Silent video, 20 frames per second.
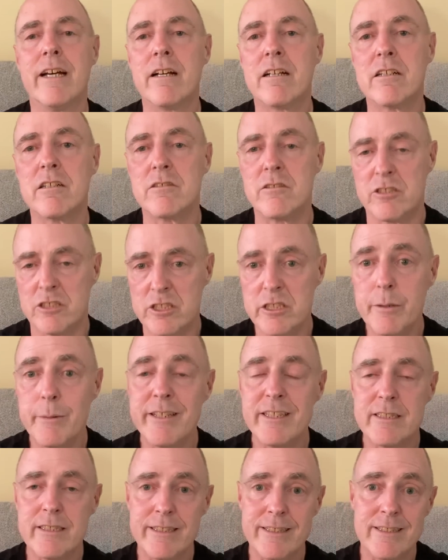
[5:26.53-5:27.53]

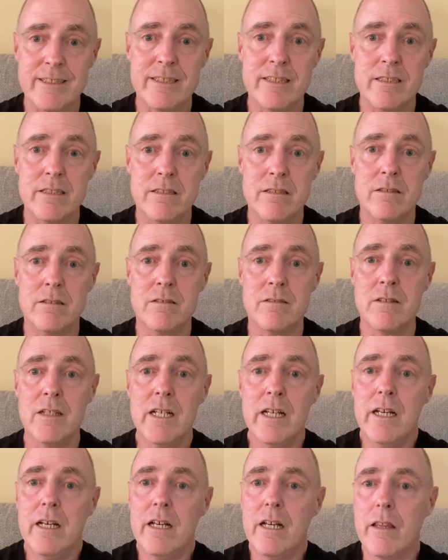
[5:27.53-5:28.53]
contributed to
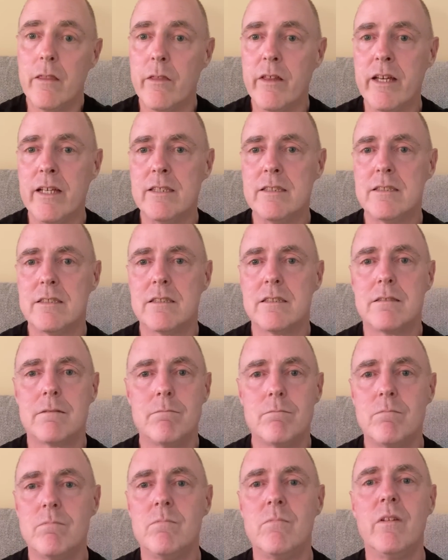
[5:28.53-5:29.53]
this
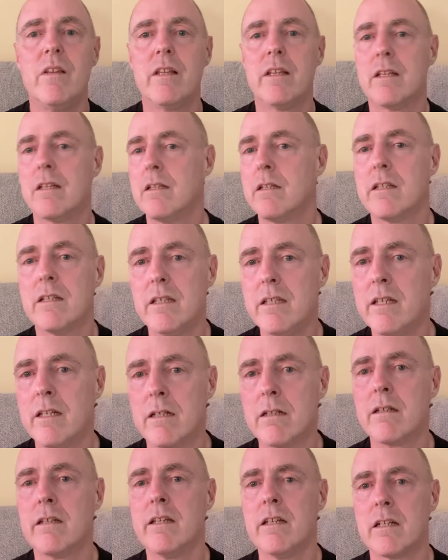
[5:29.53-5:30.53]

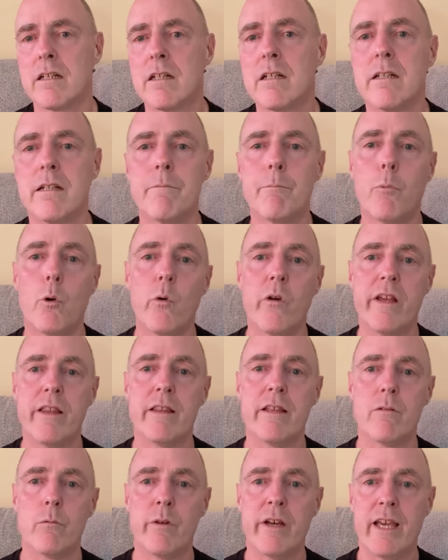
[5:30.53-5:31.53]
kind of point
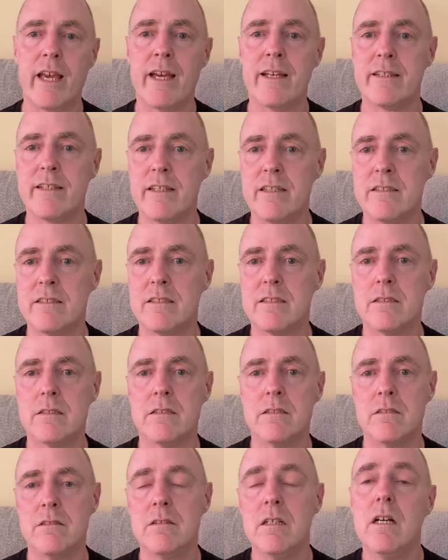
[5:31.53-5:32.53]
that we're getting
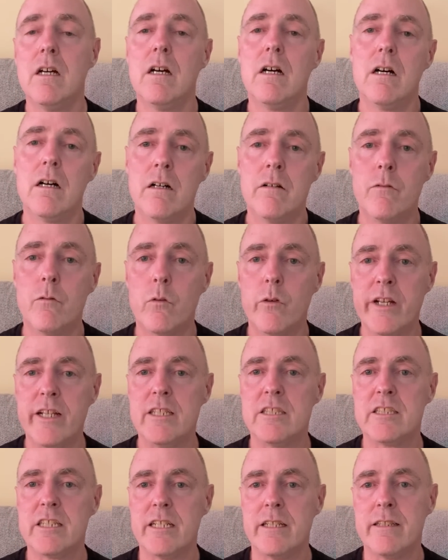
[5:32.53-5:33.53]
to, of
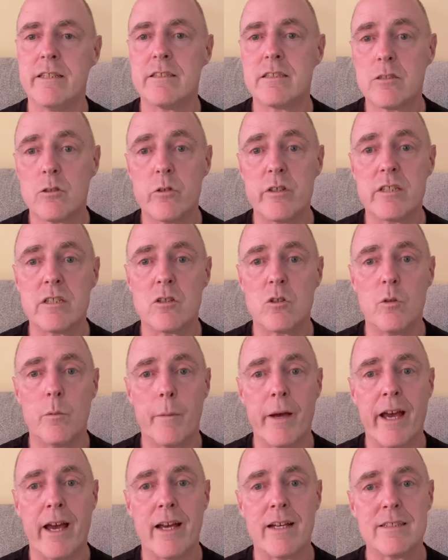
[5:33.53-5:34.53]
reaching this critical
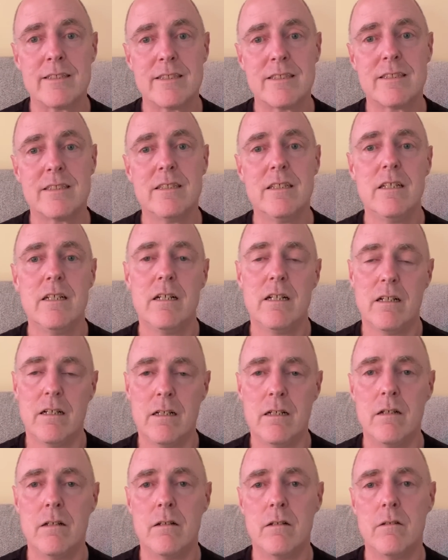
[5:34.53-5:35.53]
mass
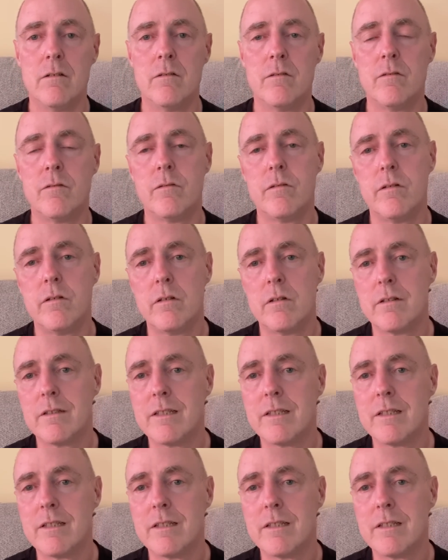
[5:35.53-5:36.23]
of